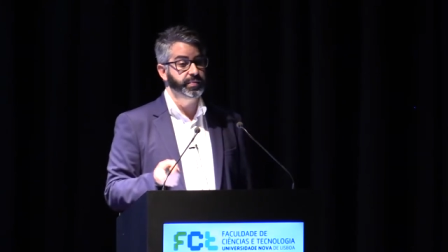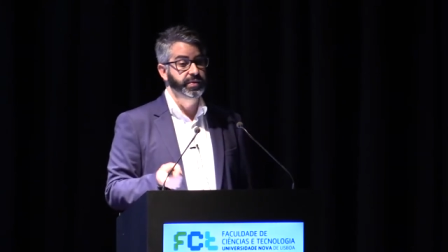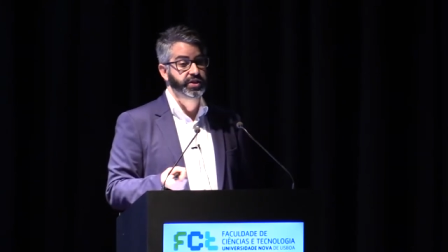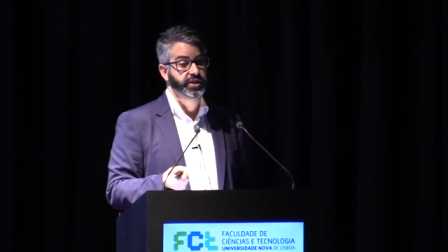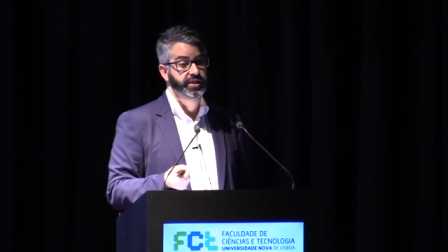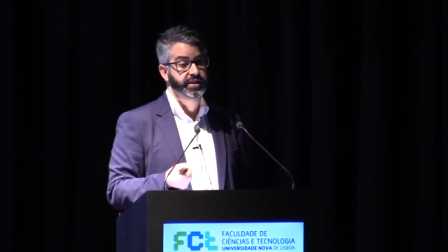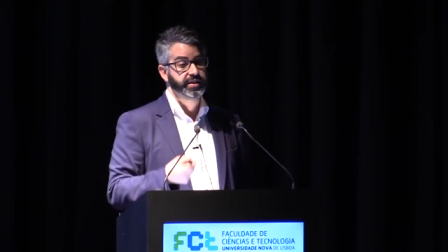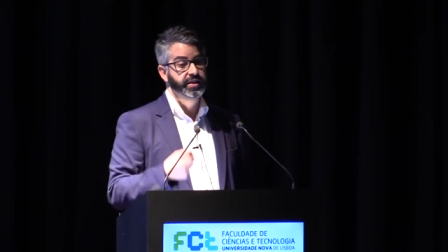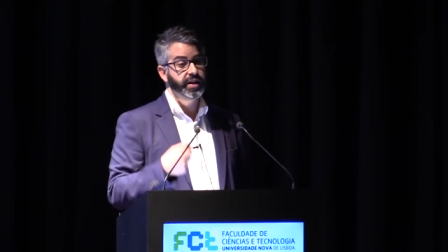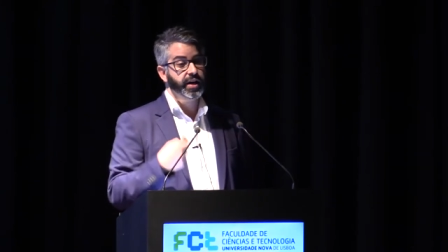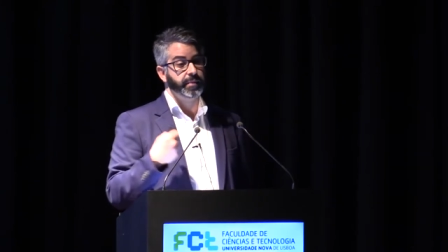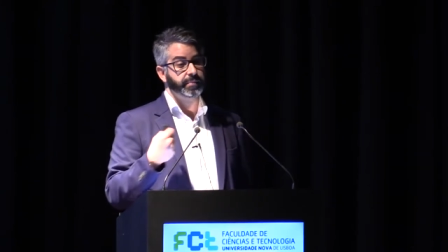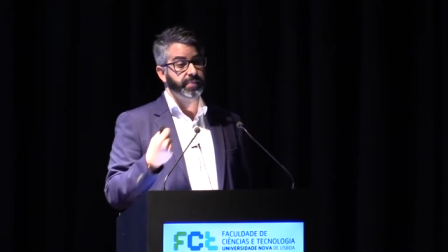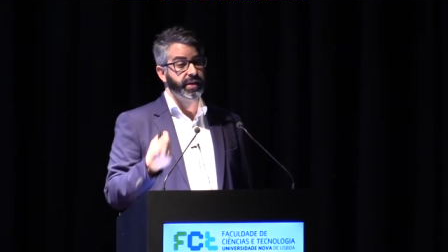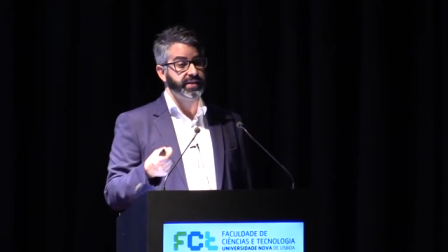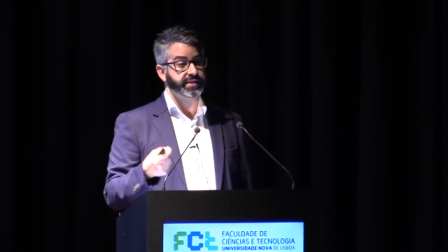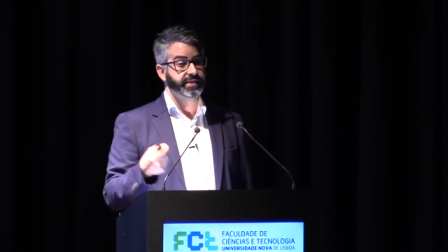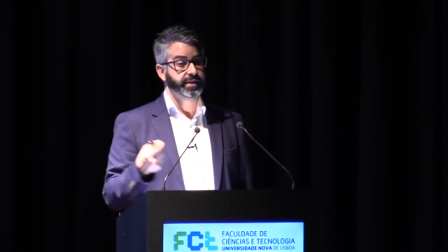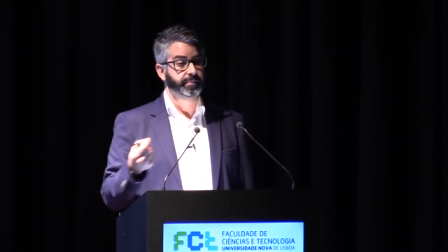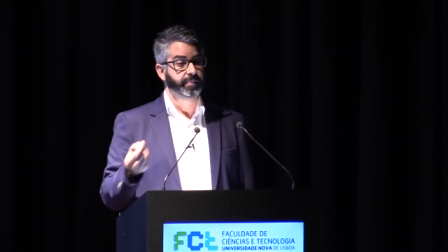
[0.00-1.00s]
which is
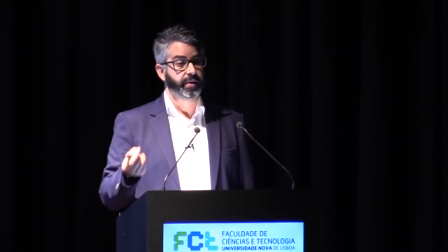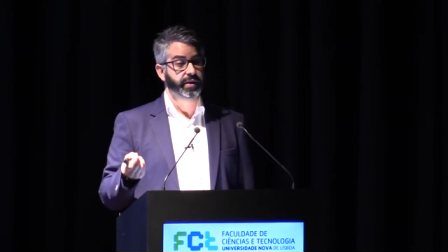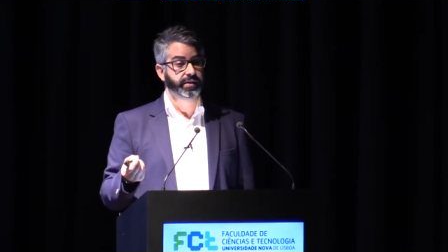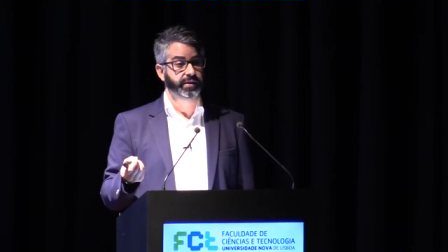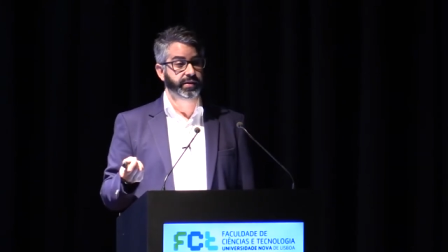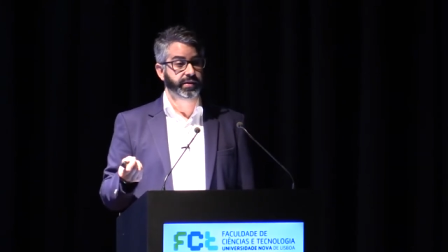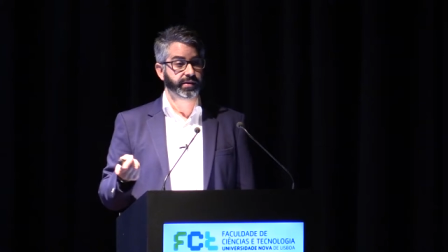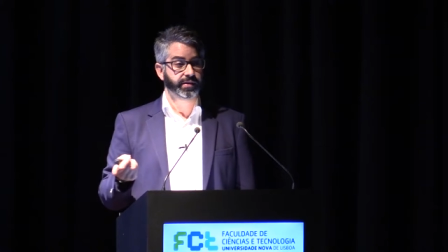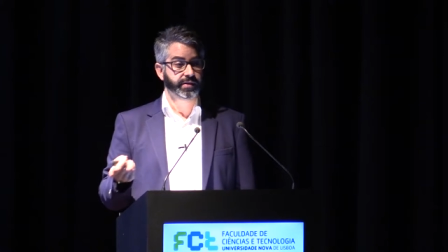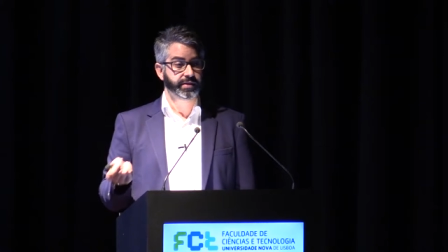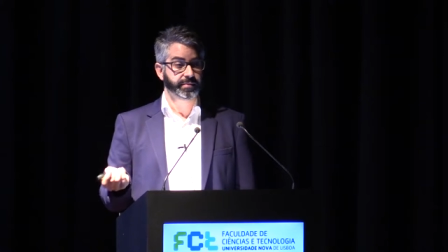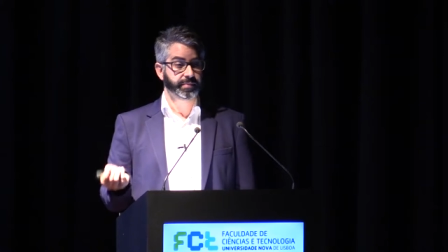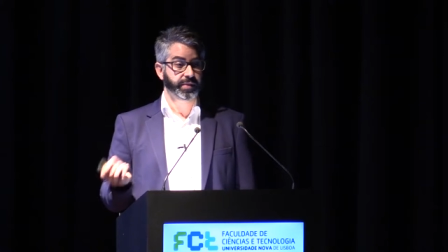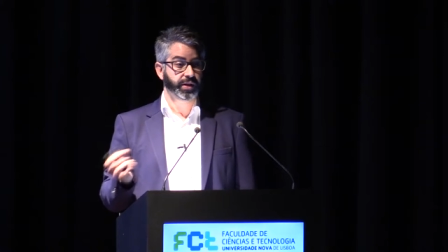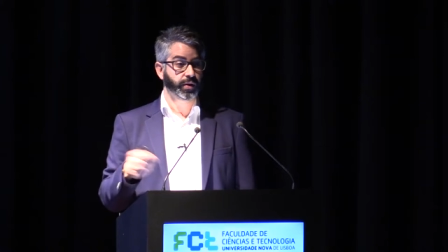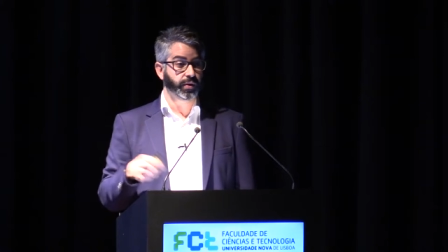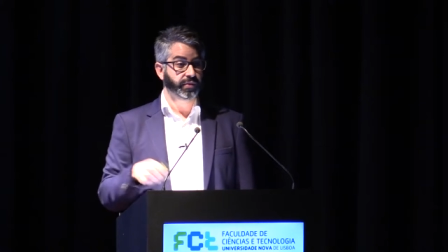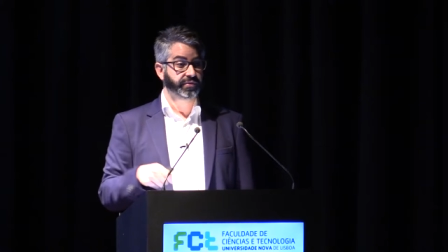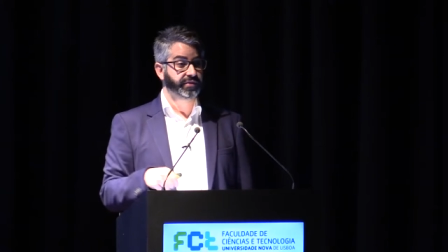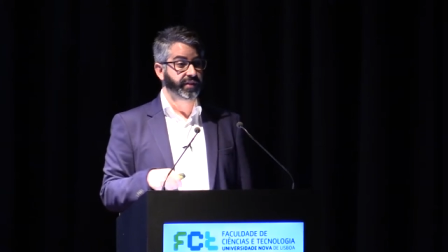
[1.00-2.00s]
plastic particles
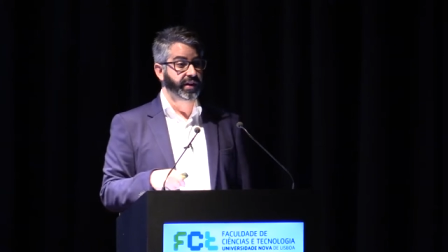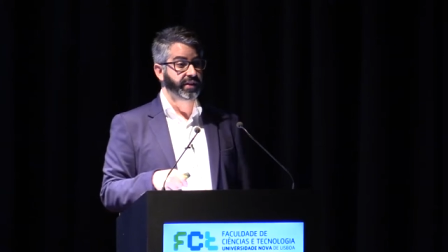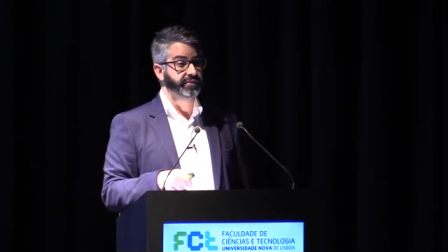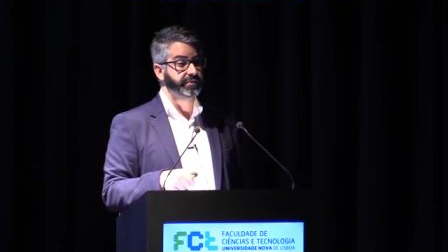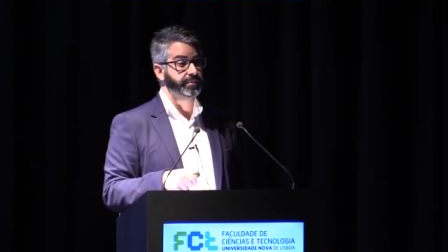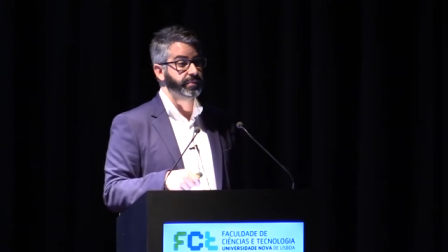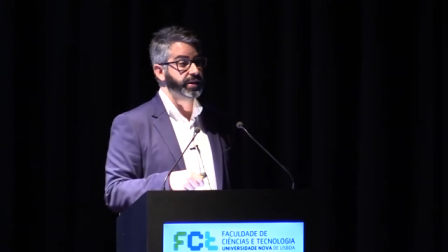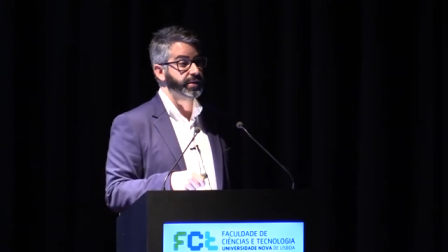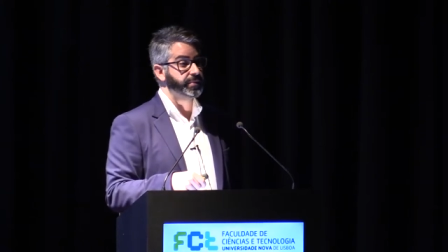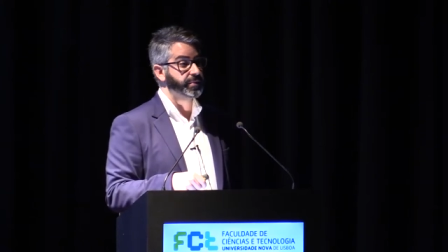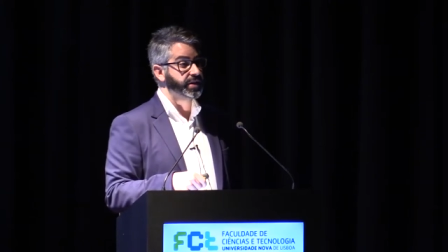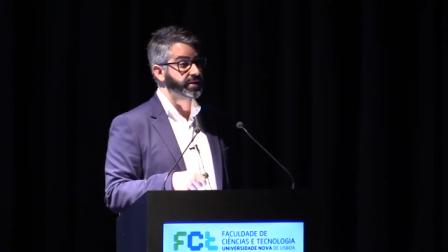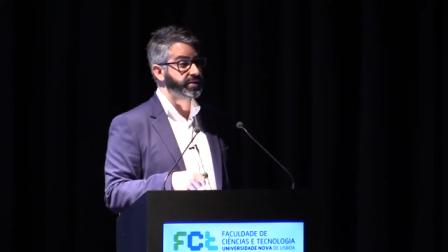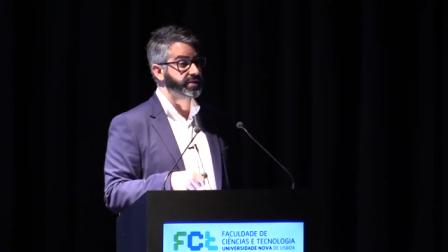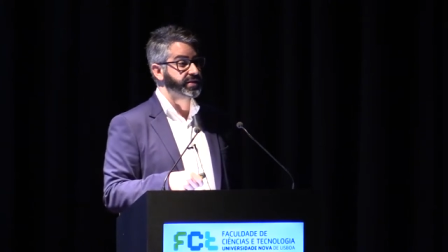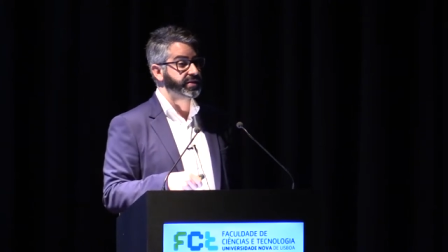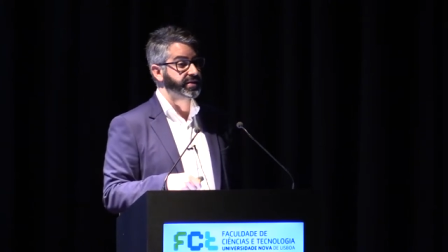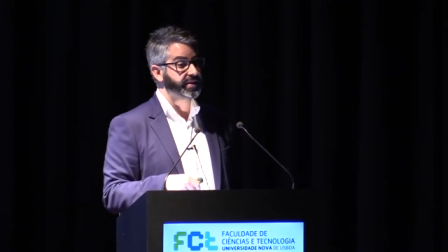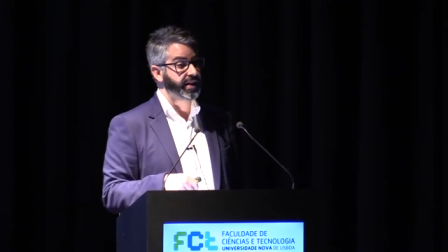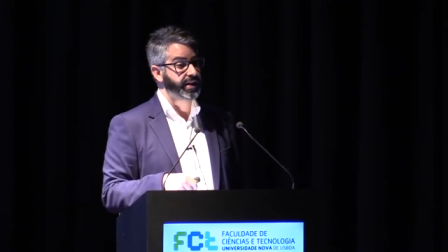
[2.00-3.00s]
below 5
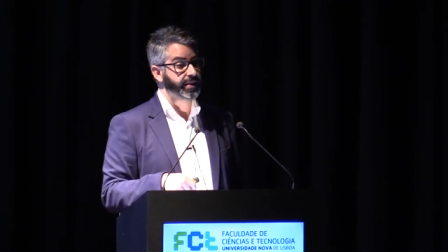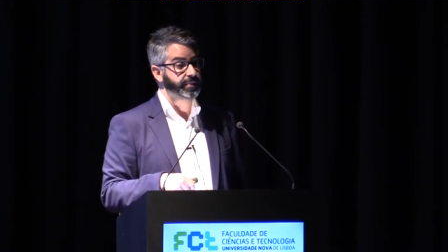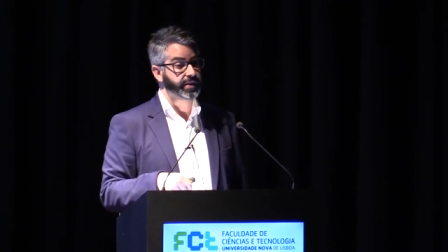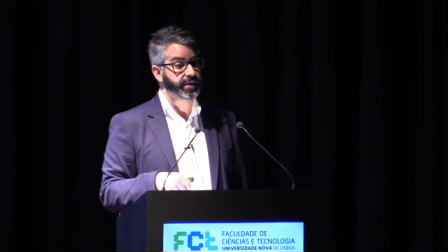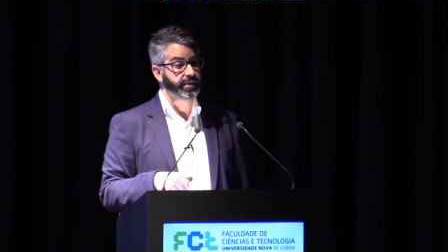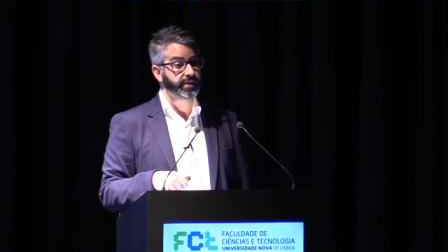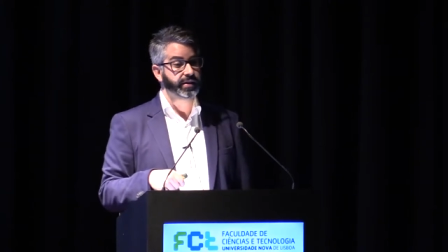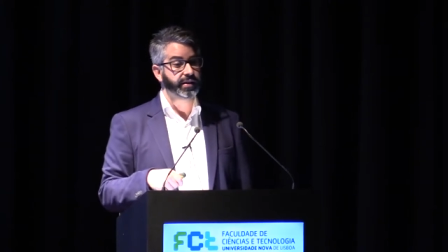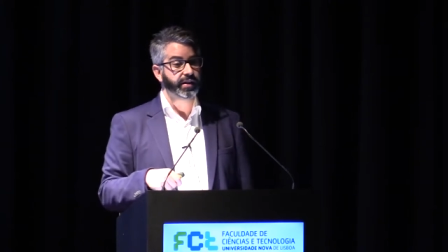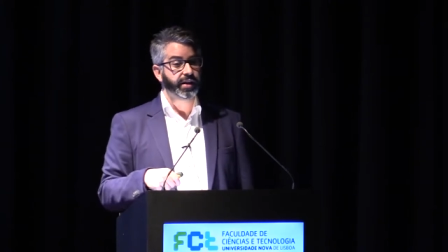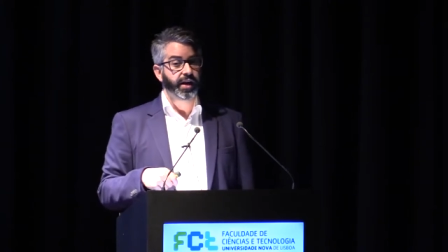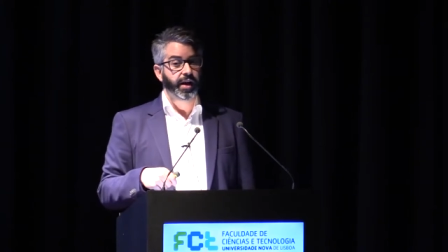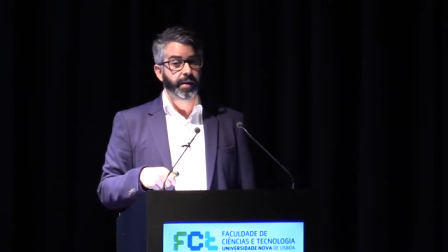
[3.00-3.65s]
millimeters in diameter,